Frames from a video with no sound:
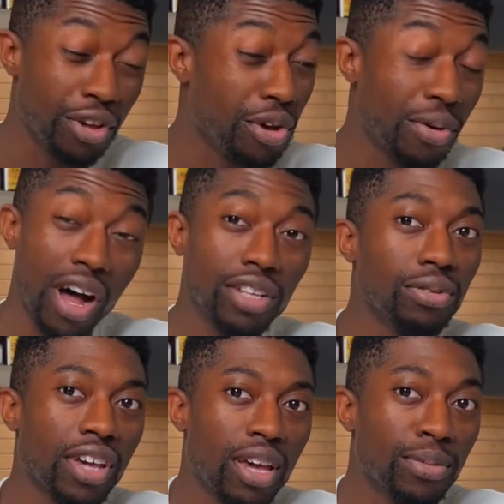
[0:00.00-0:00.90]
you
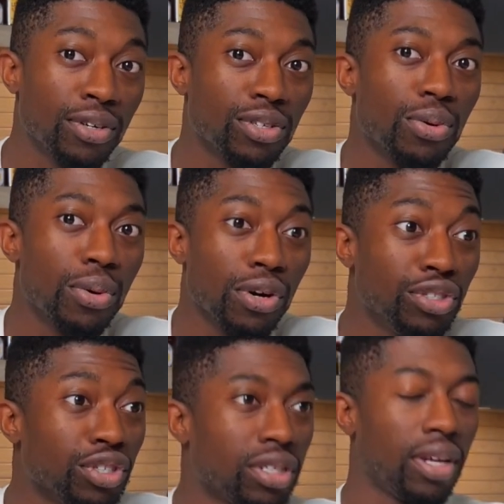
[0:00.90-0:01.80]
console gamers or
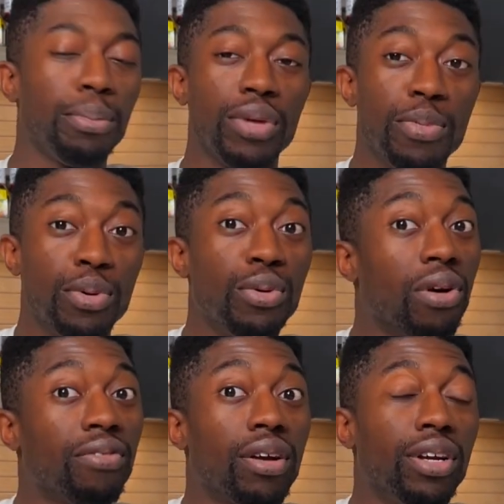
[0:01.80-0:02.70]
just people who are
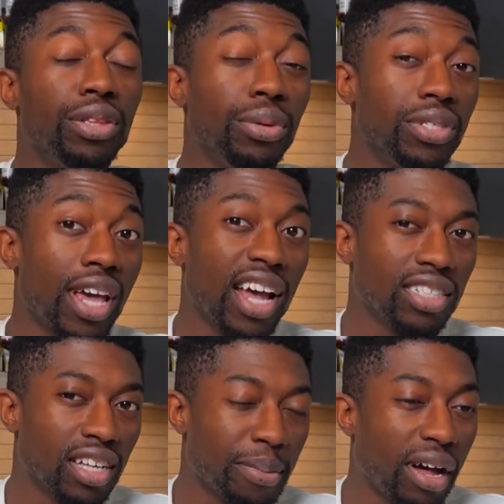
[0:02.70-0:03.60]
very
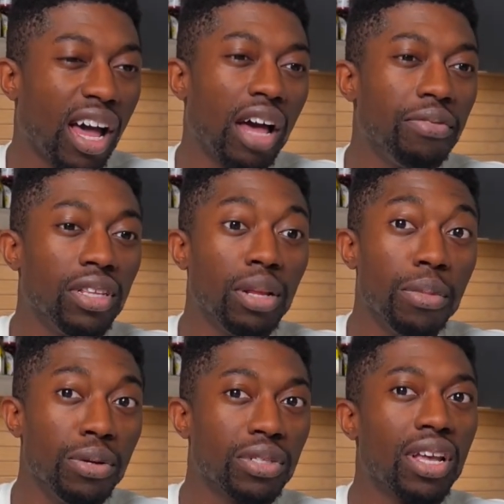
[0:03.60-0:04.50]
enthusiastic about having the
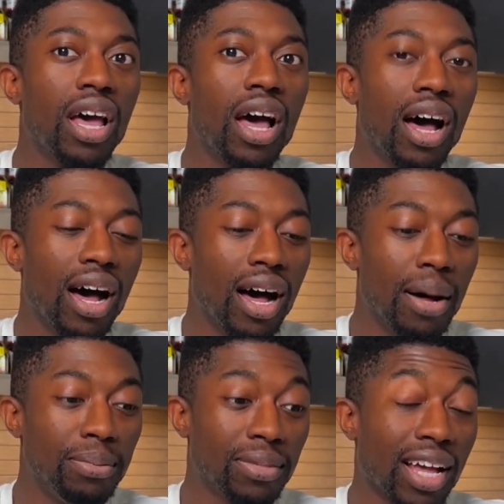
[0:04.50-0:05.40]
most,
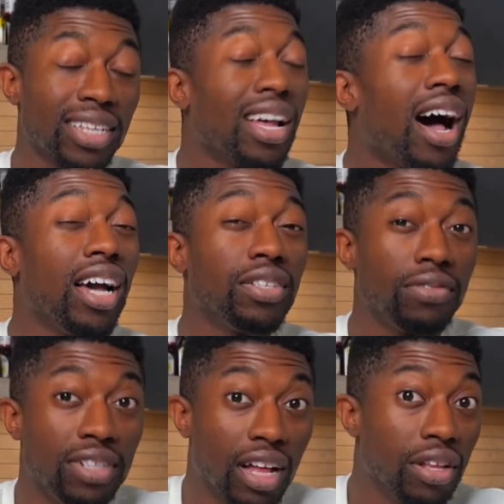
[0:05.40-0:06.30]
I guess, highest
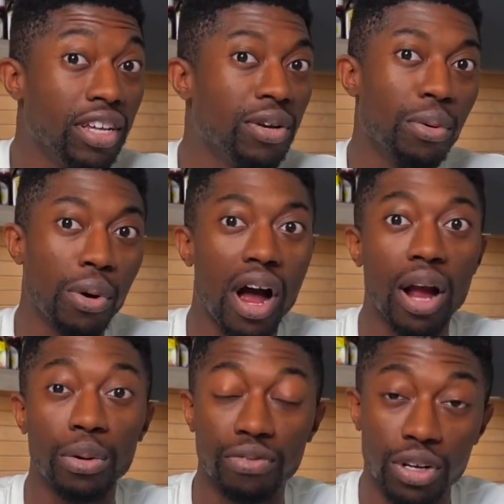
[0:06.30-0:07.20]
fidelity or high
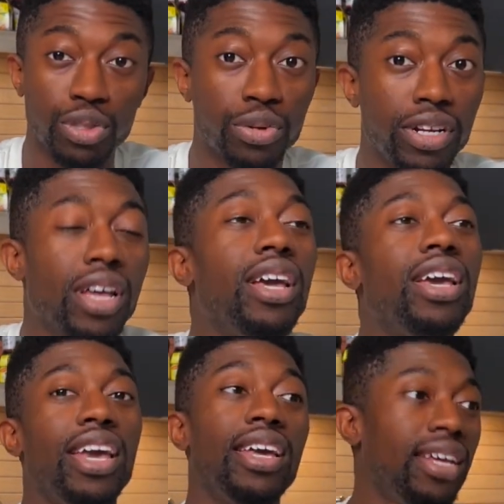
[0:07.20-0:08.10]
refresh rate
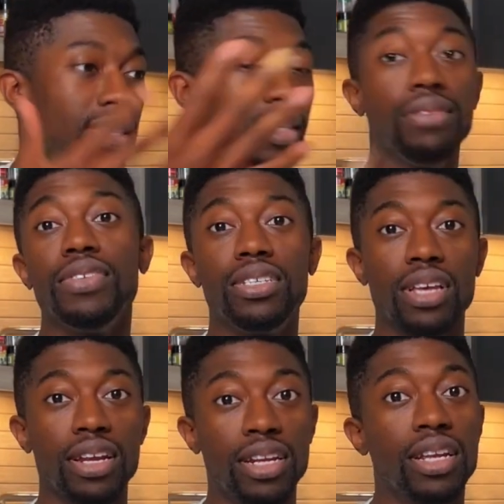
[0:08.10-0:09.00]
in a TV
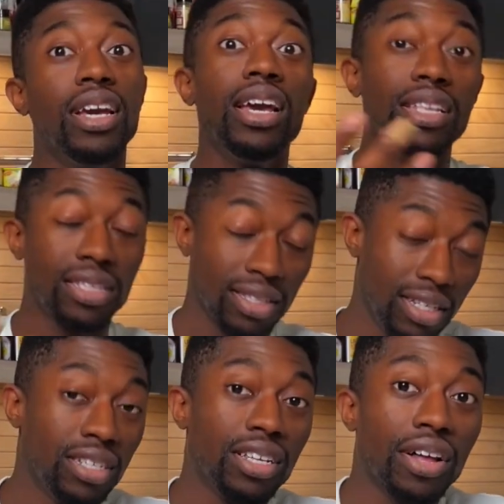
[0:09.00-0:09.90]
setting,
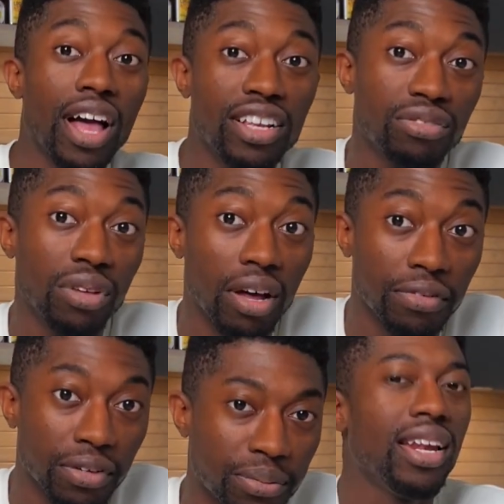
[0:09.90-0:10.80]
TCL has you
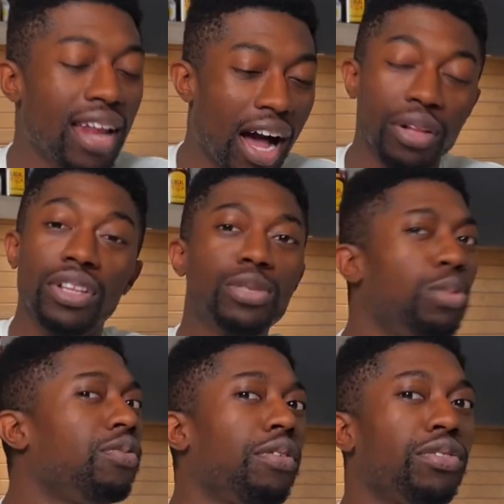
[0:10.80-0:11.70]
covered. Now, let's
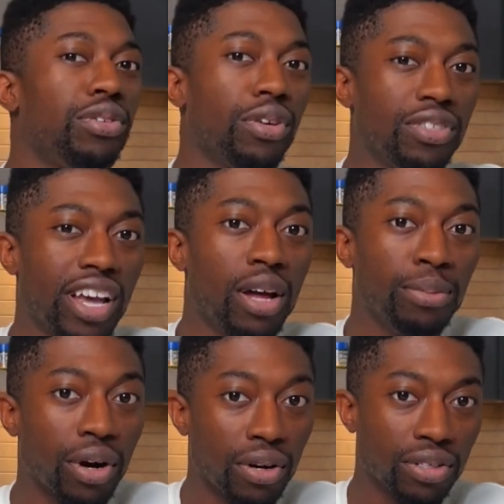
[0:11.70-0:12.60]
move over to their sound
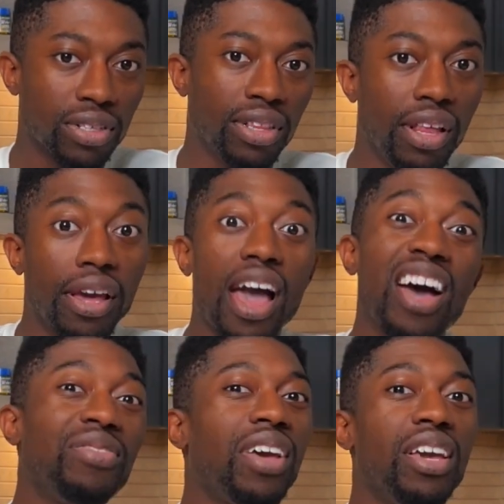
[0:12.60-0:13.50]
bars. They
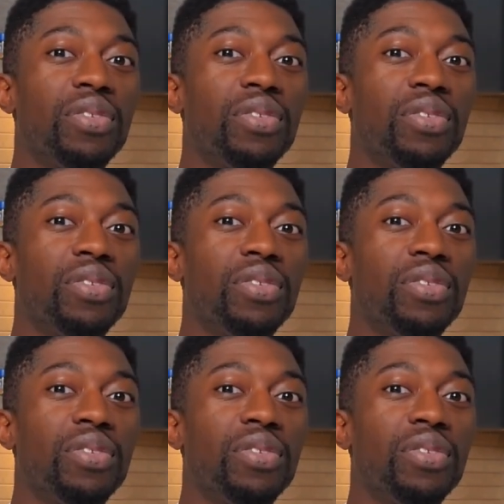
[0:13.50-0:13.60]
have a